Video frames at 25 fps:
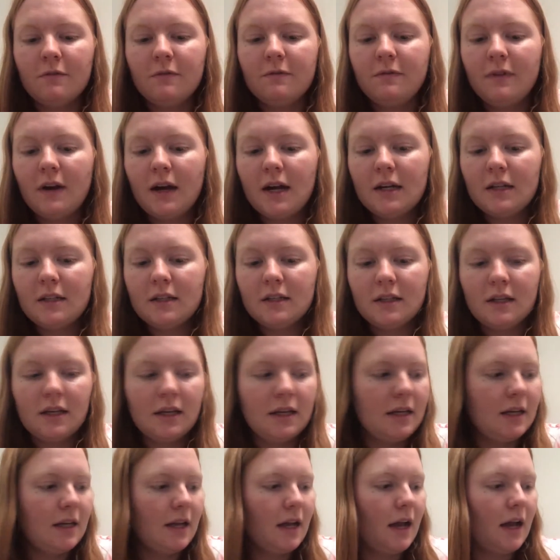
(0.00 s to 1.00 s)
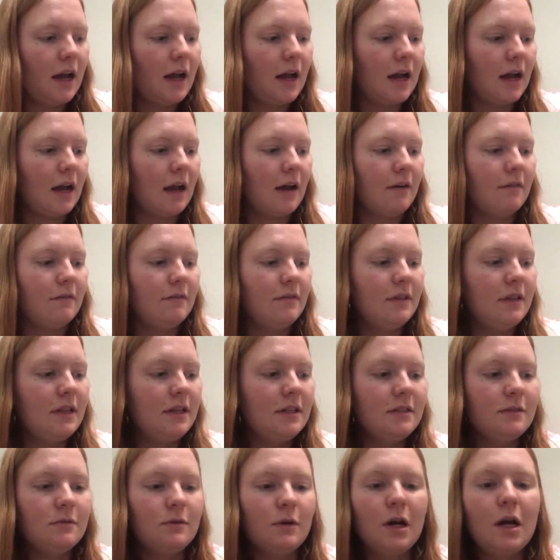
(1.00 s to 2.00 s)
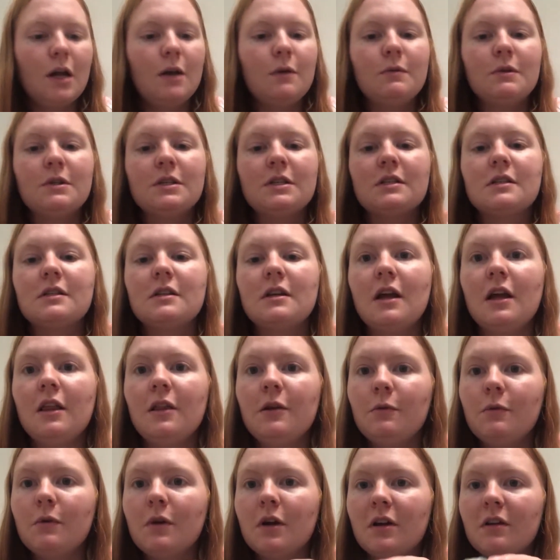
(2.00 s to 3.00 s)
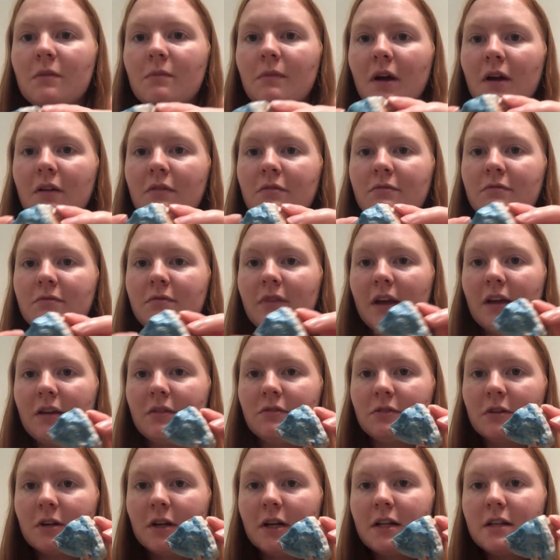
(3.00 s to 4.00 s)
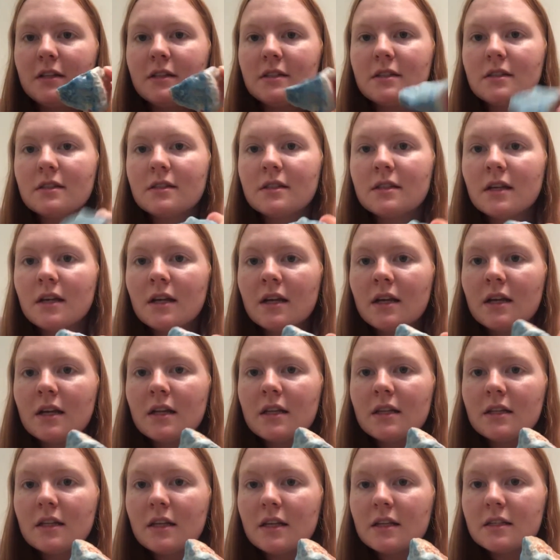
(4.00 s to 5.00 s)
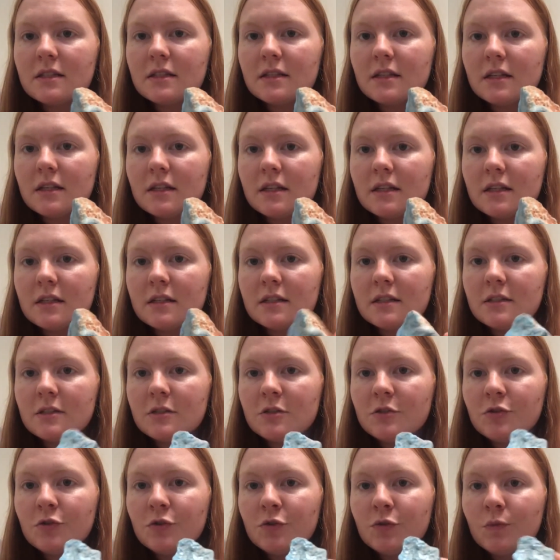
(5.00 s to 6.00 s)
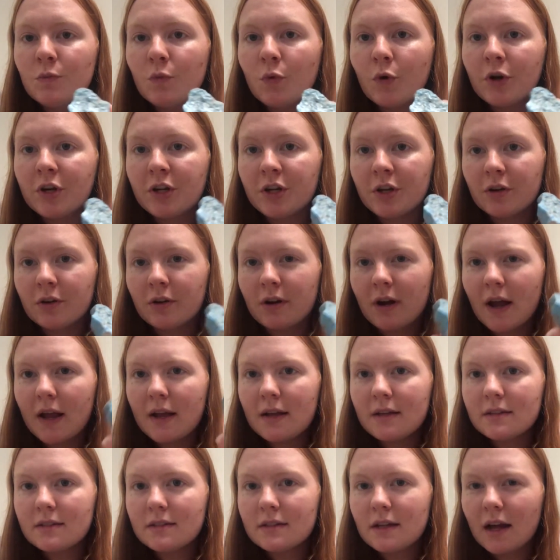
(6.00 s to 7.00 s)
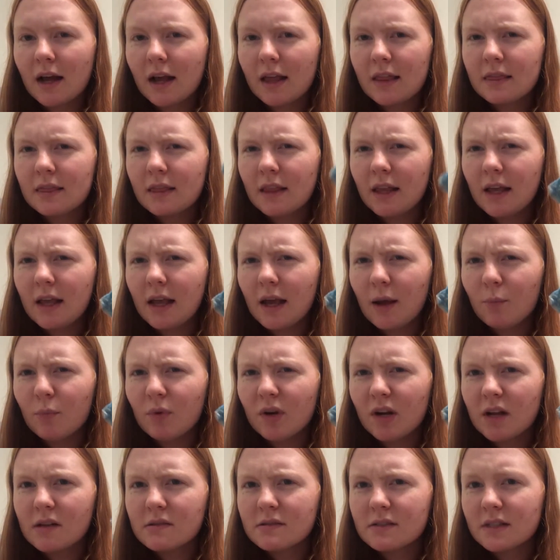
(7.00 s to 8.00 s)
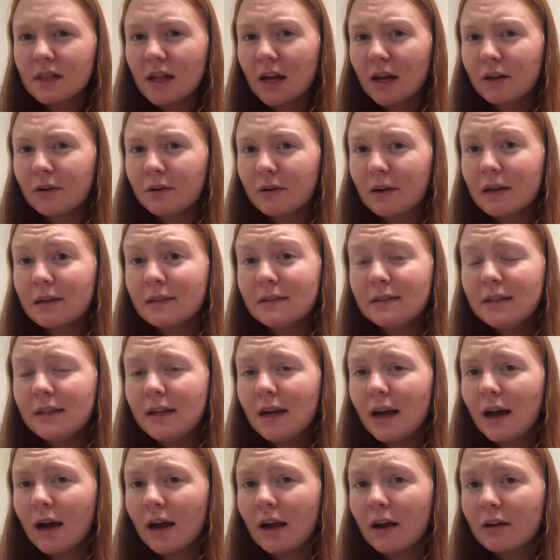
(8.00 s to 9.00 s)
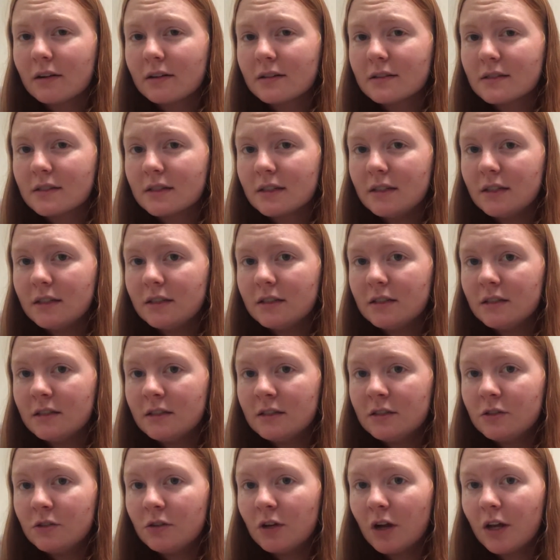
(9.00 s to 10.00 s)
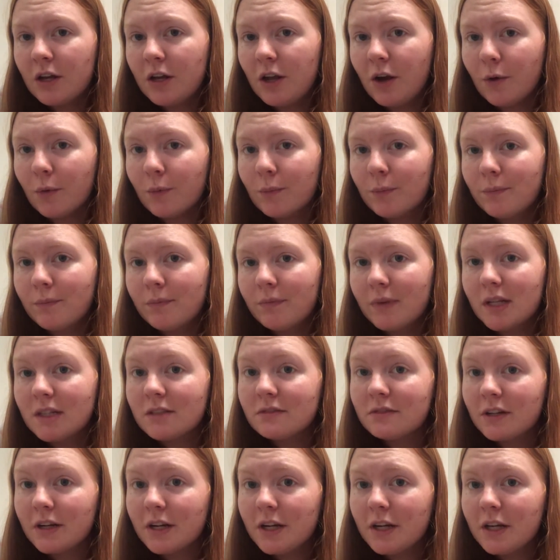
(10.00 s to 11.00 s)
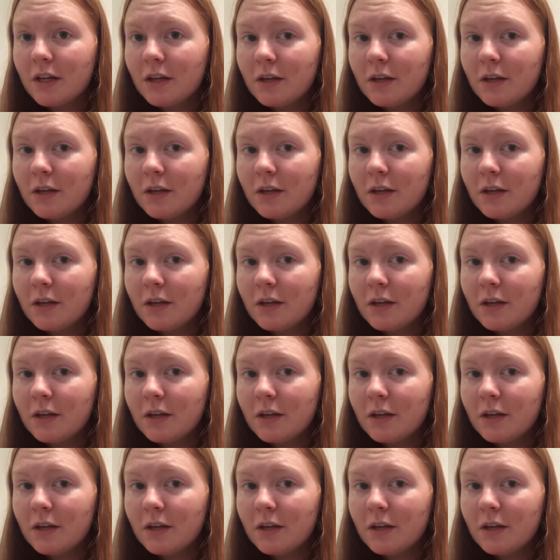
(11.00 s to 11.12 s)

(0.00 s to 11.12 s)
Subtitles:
finally, I have this one, which is another one of my favorites. This is dumortierite. I think I'm pronouncing that correctly. I honestly do not know, but it's very